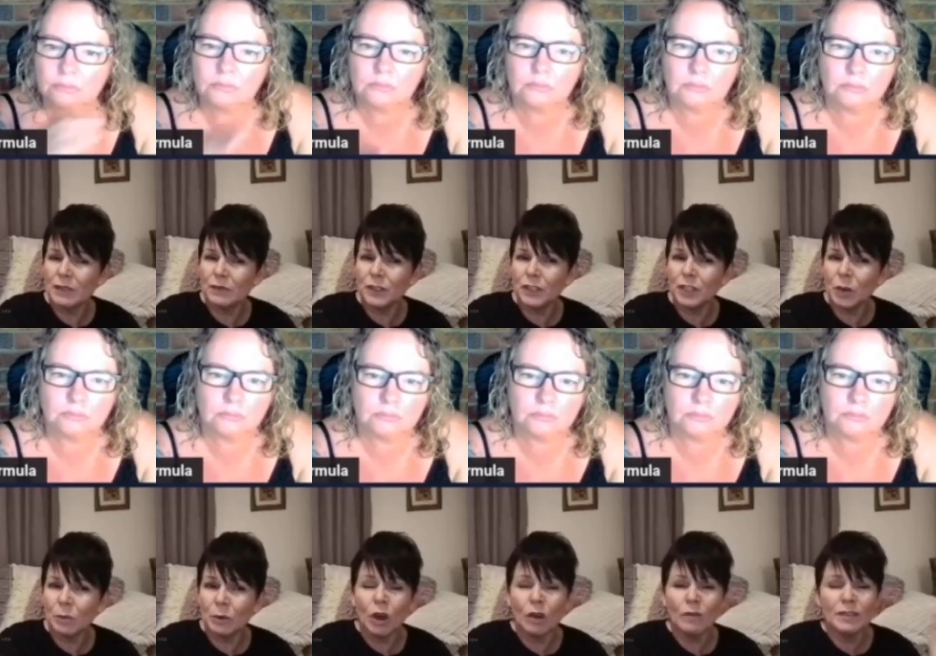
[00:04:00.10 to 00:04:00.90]
Speaker 1: video.
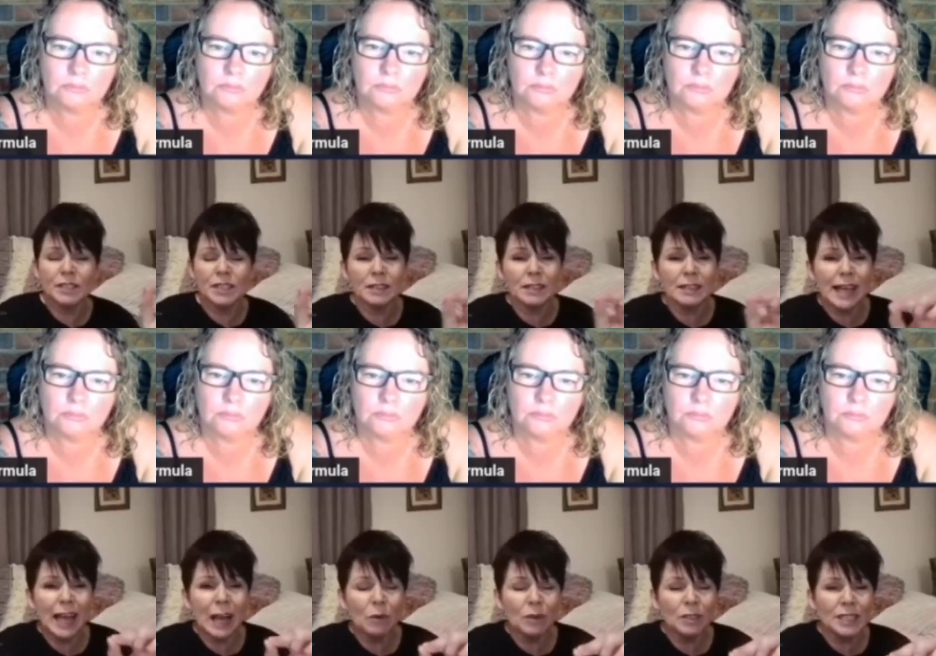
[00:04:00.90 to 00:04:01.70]
But all of a sudden
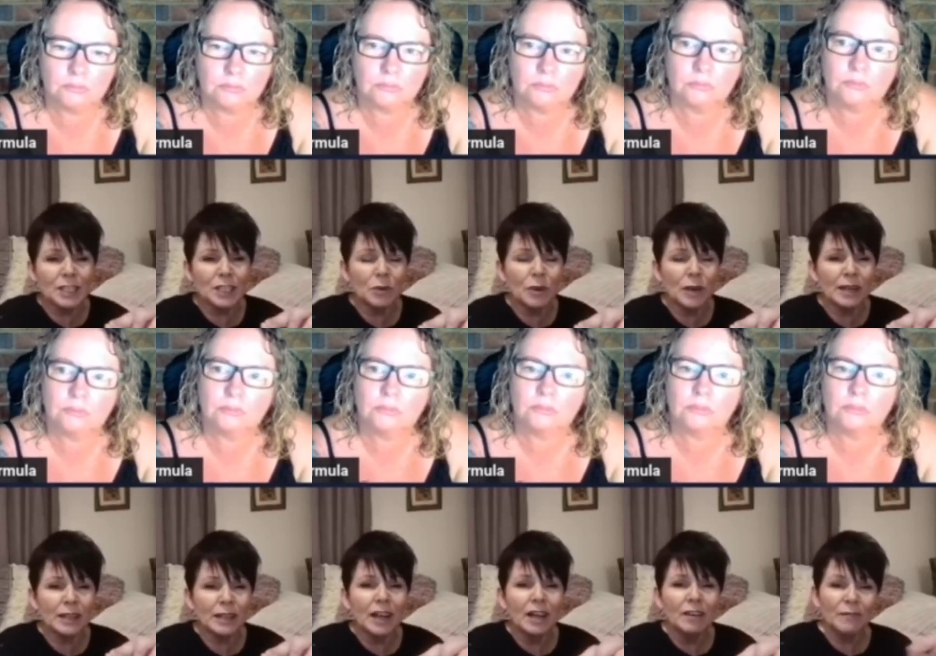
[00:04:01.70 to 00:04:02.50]
now, what's he doing?
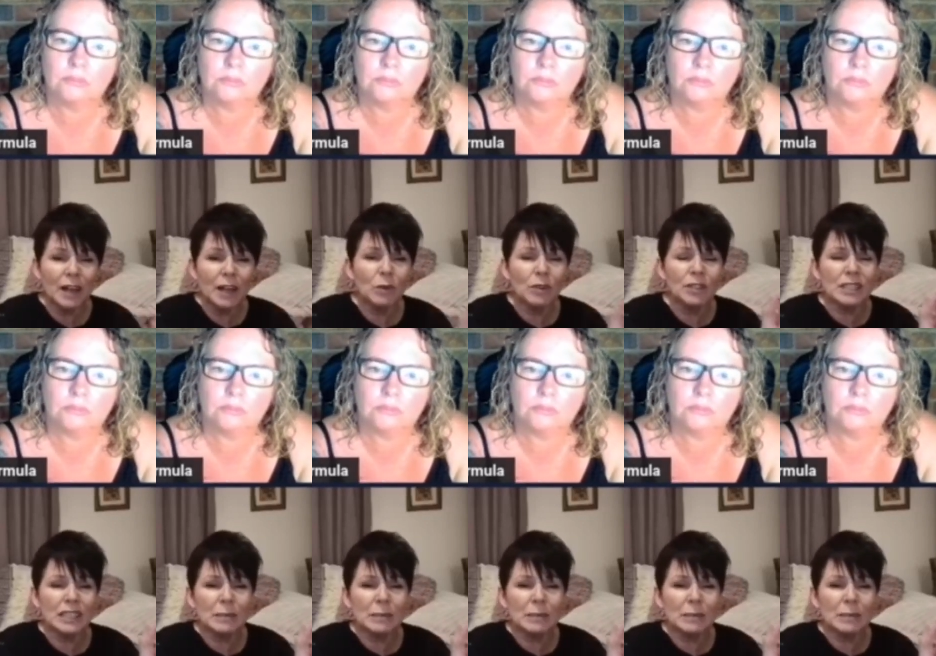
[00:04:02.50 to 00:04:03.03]
Val wants to